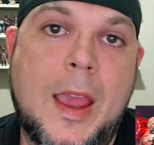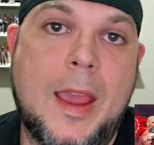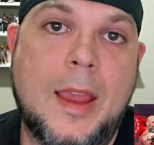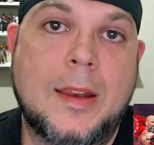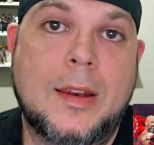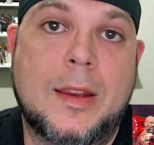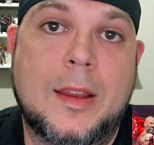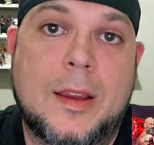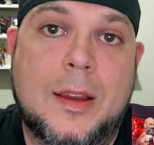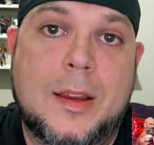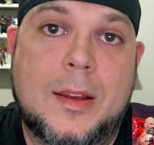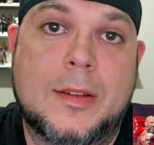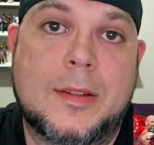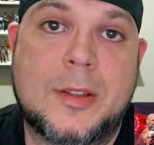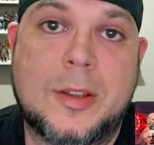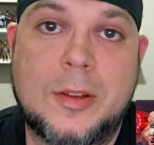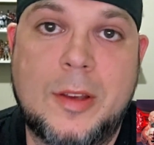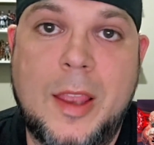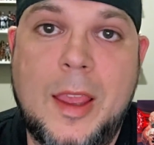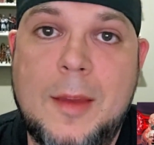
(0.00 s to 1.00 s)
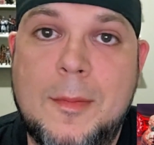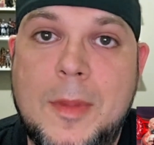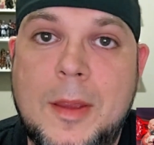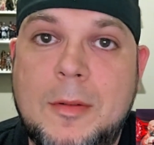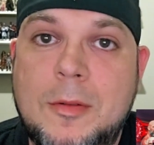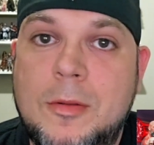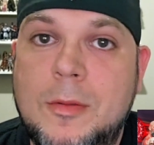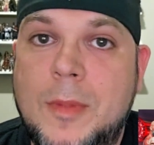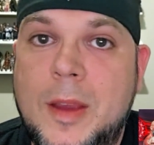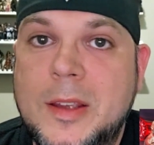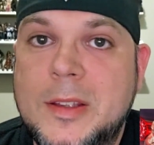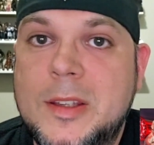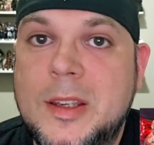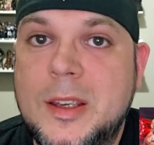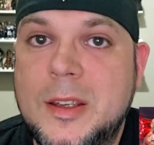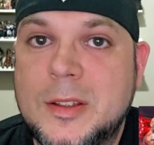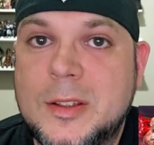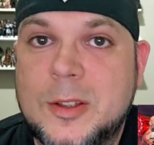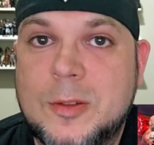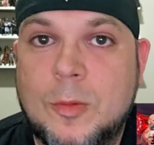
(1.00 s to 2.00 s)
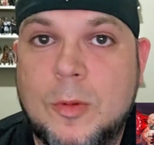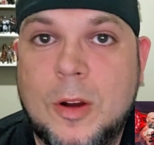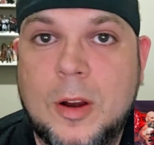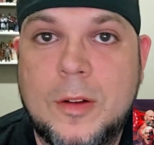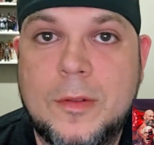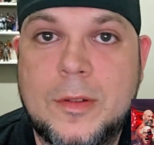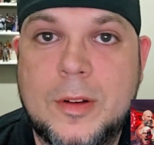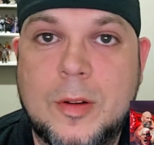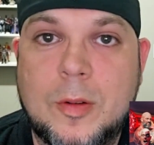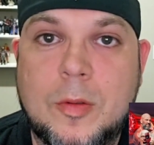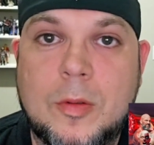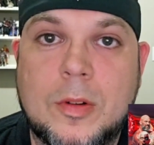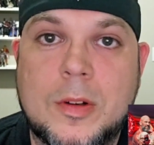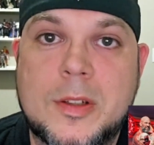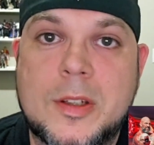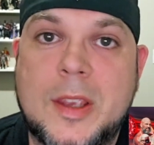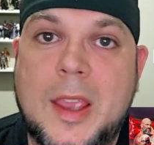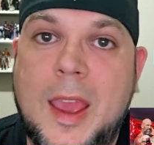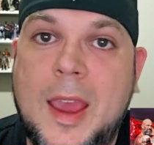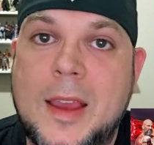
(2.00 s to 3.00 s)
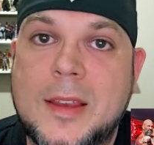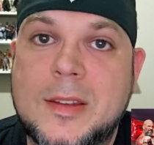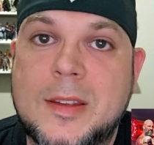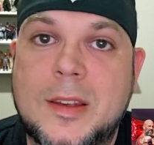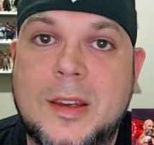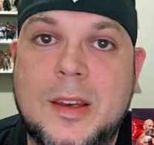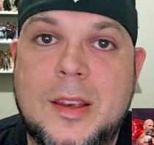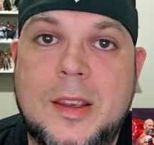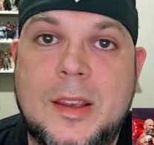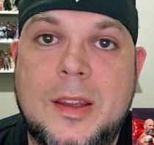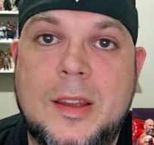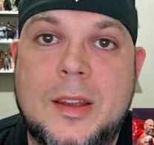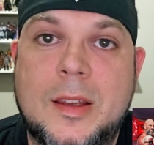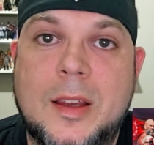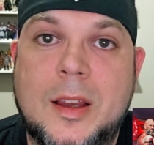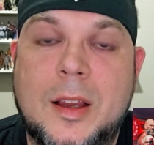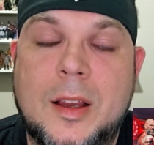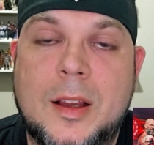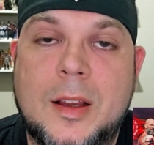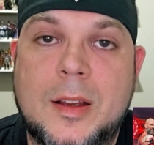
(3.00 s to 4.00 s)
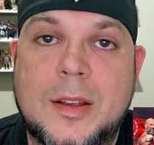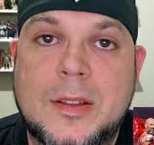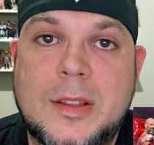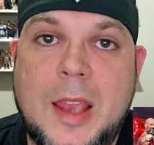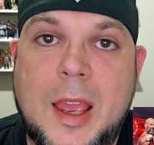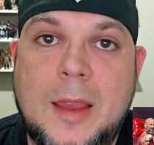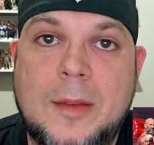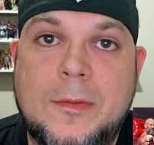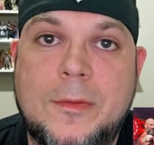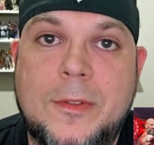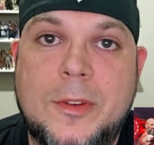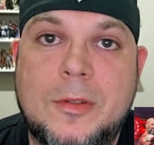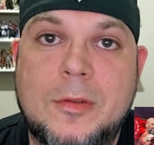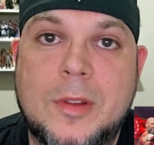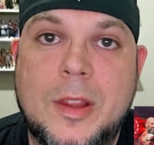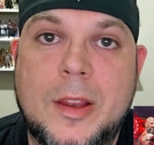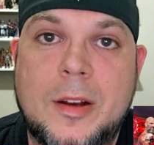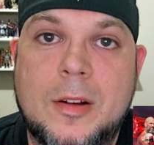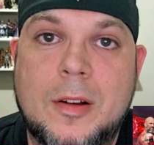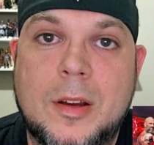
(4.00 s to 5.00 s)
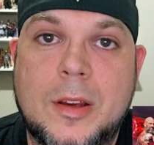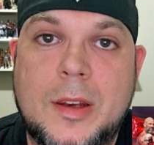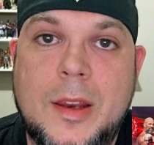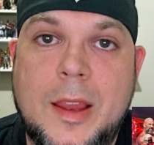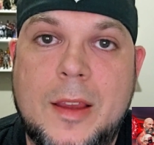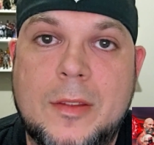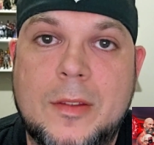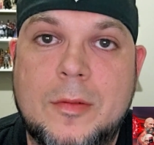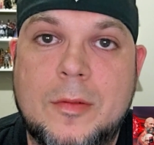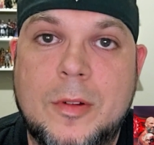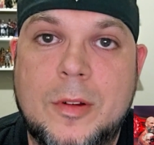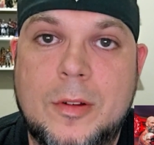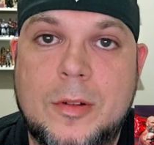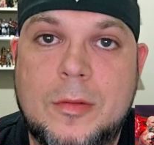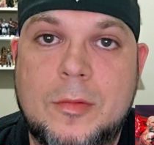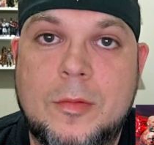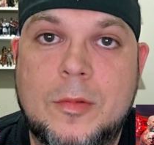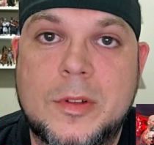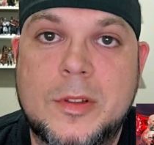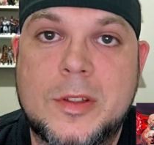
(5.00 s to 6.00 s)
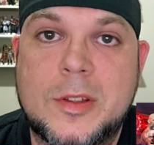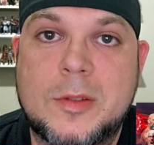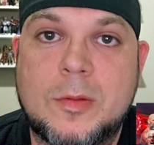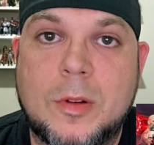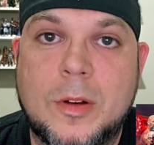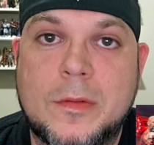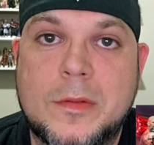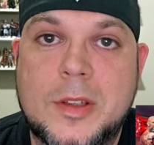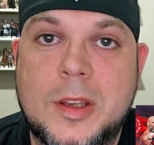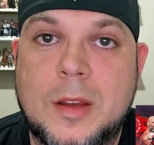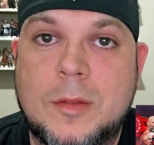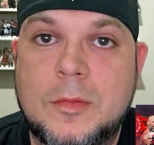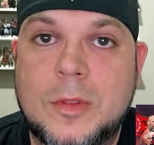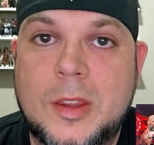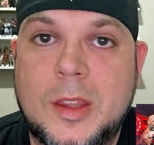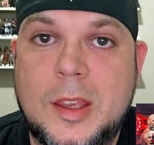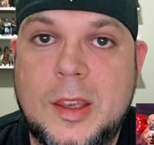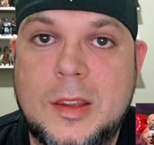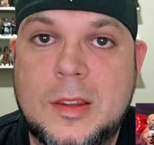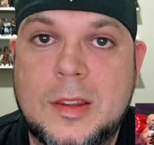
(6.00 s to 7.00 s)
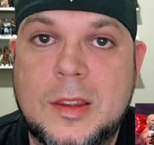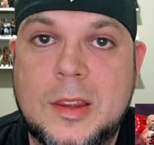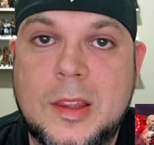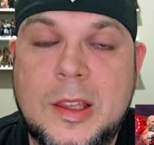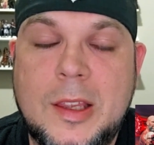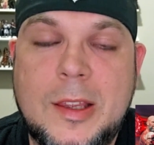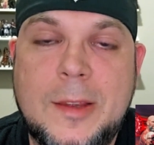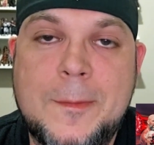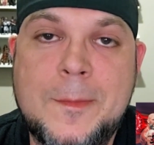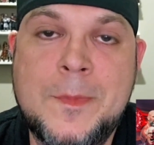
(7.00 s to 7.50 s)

And so, yeah, maybe we might see a Swerve and Orange Cassidy type feud later on down the road once Swerve's done with Keith Lee.